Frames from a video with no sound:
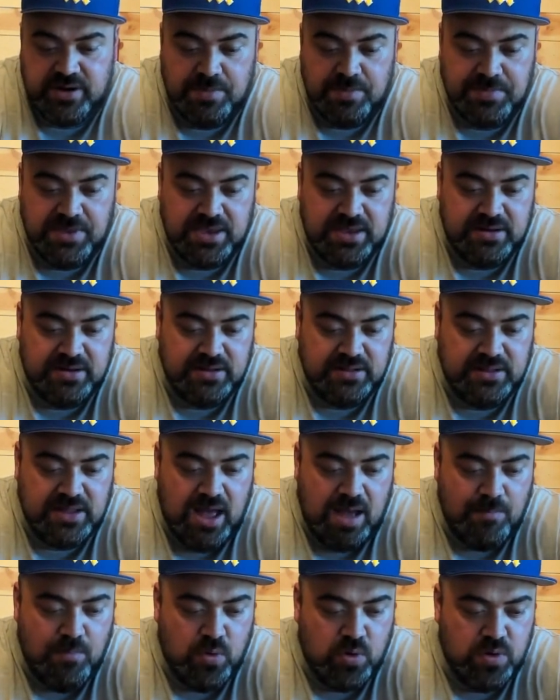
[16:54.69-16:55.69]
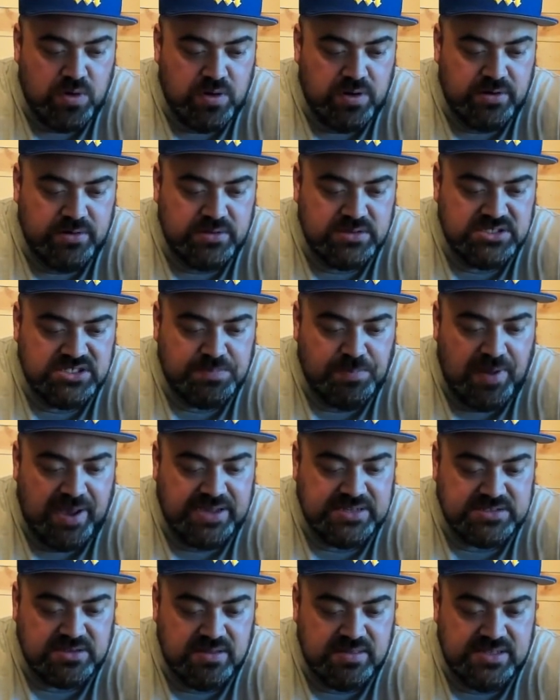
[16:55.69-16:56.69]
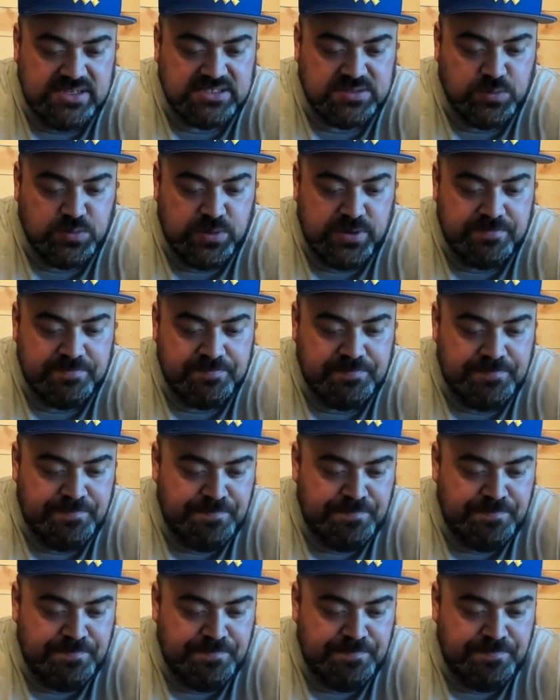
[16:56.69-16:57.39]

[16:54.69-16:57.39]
I'm getting a lot more spice on this one.